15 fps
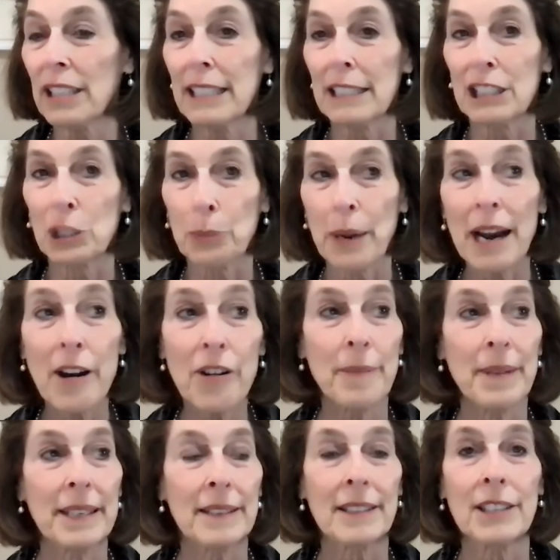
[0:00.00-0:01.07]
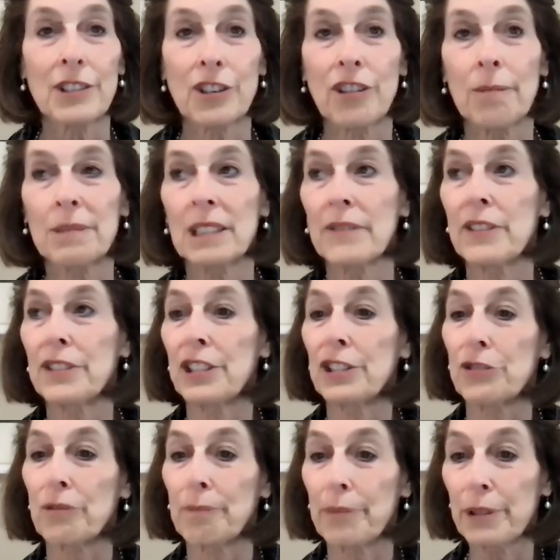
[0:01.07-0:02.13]
experiments in terms of the
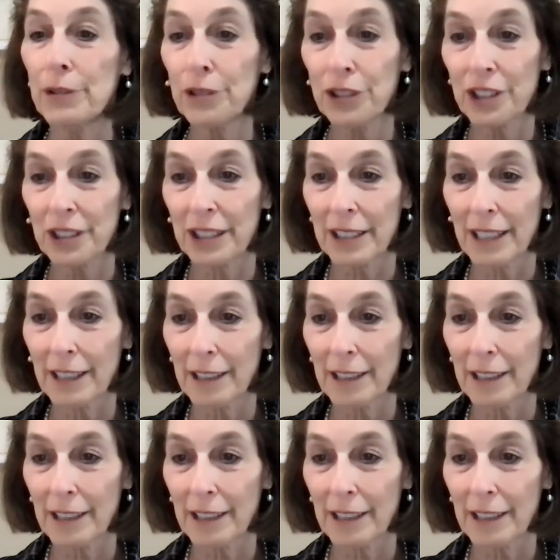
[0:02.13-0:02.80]
distribution